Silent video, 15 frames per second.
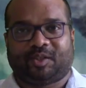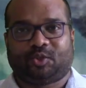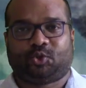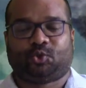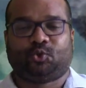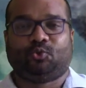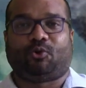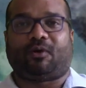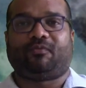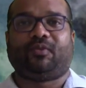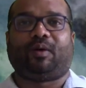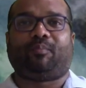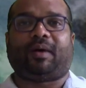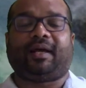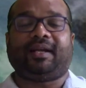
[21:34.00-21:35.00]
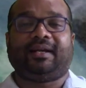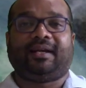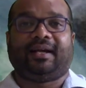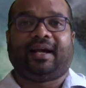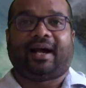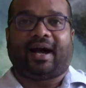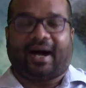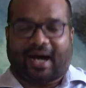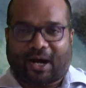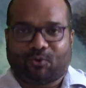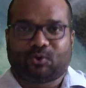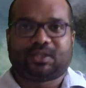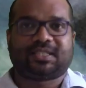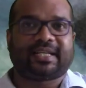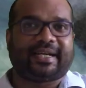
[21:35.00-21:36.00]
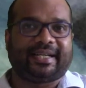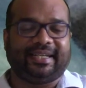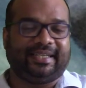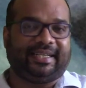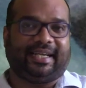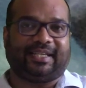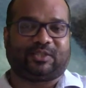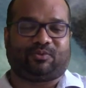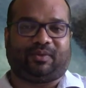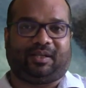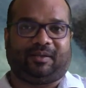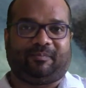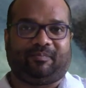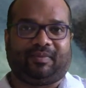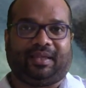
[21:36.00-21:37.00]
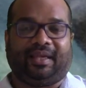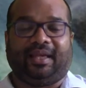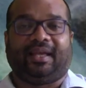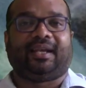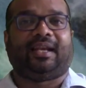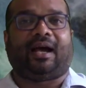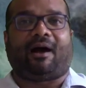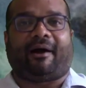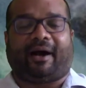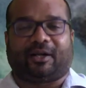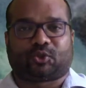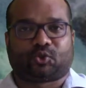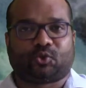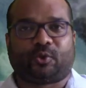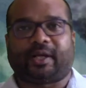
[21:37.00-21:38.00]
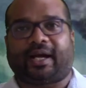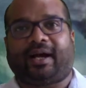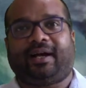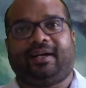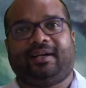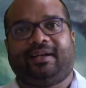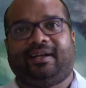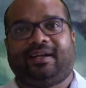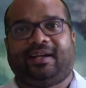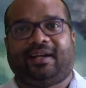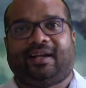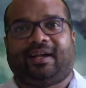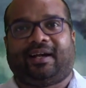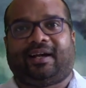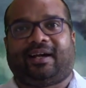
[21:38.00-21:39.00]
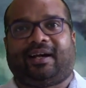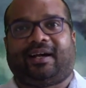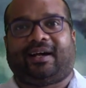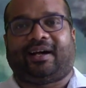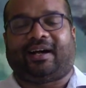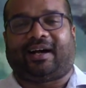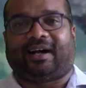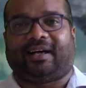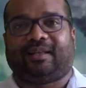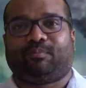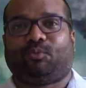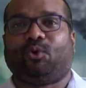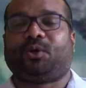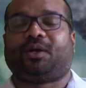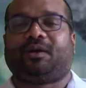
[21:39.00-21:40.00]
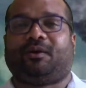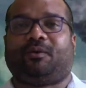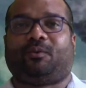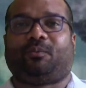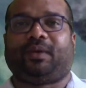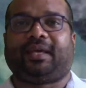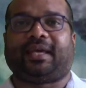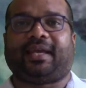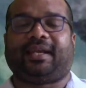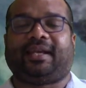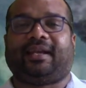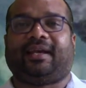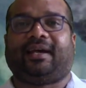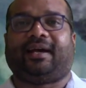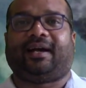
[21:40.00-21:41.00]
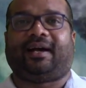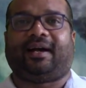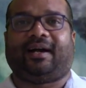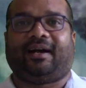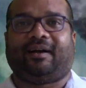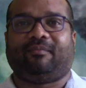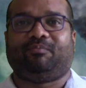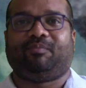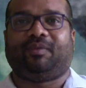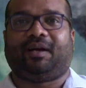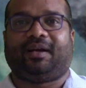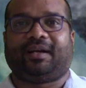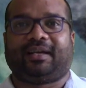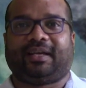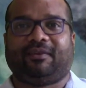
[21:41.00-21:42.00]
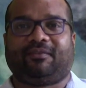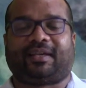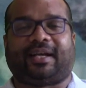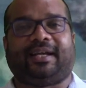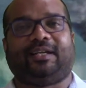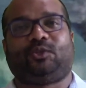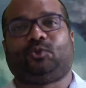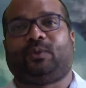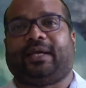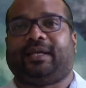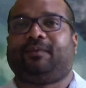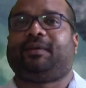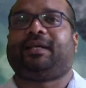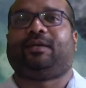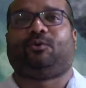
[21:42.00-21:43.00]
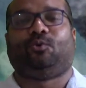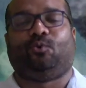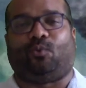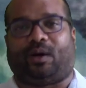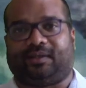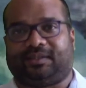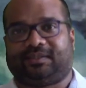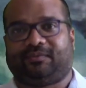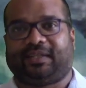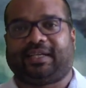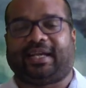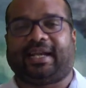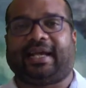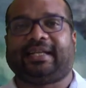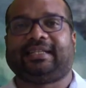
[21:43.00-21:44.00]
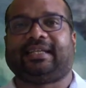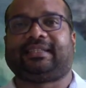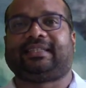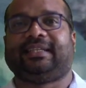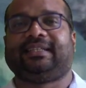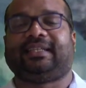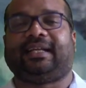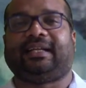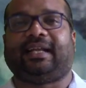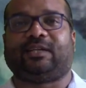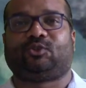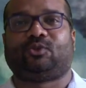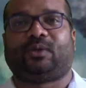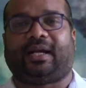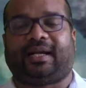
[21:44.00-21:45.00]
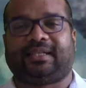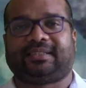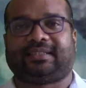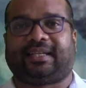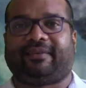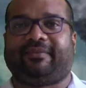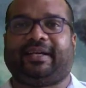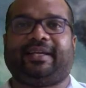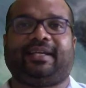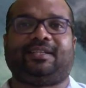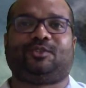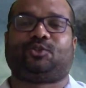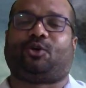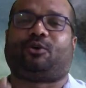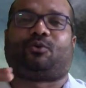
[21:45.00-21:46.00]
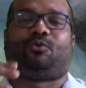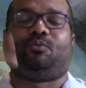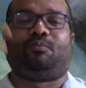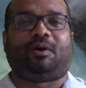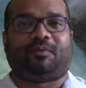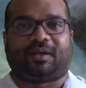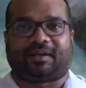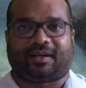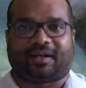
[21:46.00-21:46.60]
2 of them are outside India as well. Now Asura book, we can give credit to anybody who wants. We can either think that Asura is Dravidians or whomever